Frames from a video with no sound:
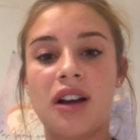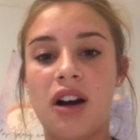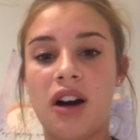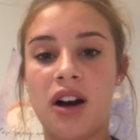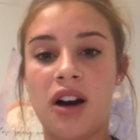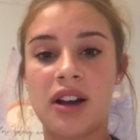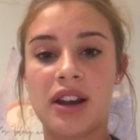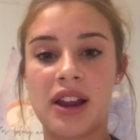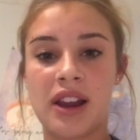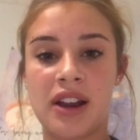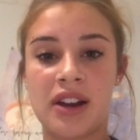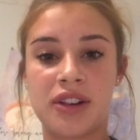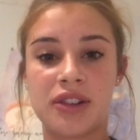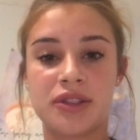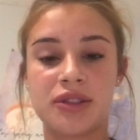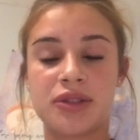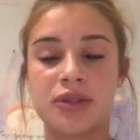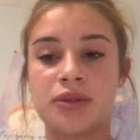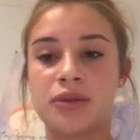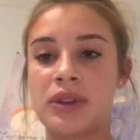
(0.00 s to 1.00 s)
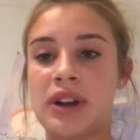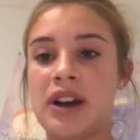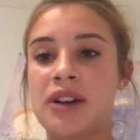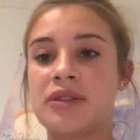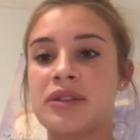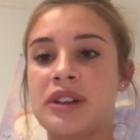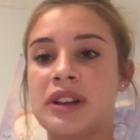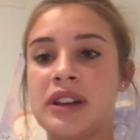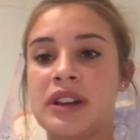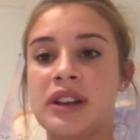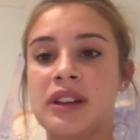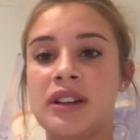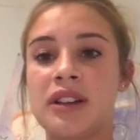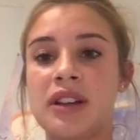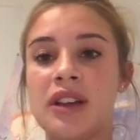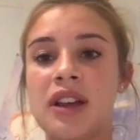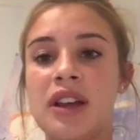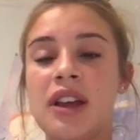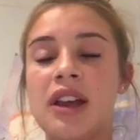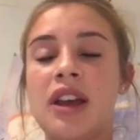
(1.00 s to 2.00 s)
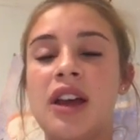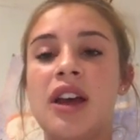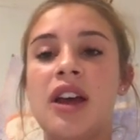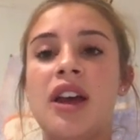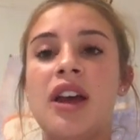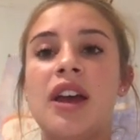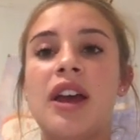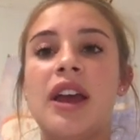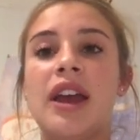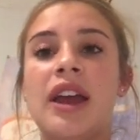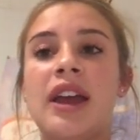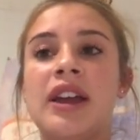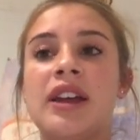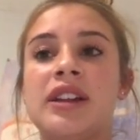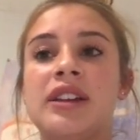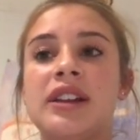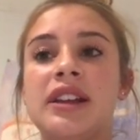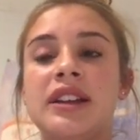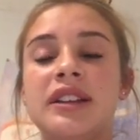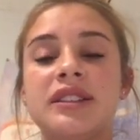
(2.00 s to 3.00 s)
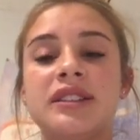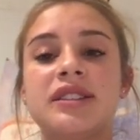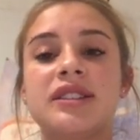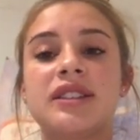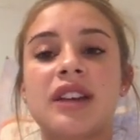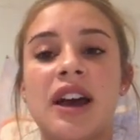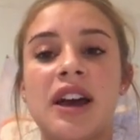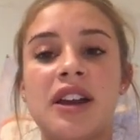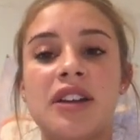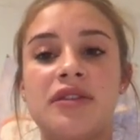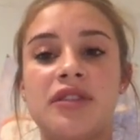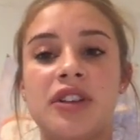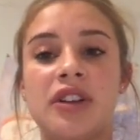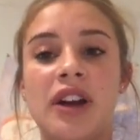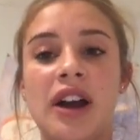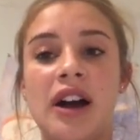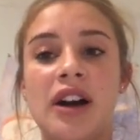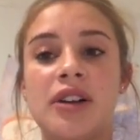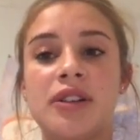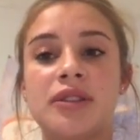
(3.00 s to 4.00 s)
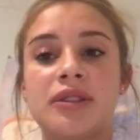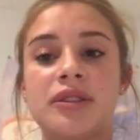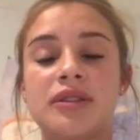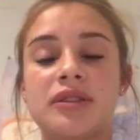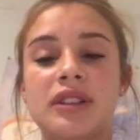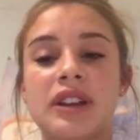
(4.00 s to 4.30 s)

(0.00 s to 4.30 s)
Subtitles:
hot air surrounding and inside of your house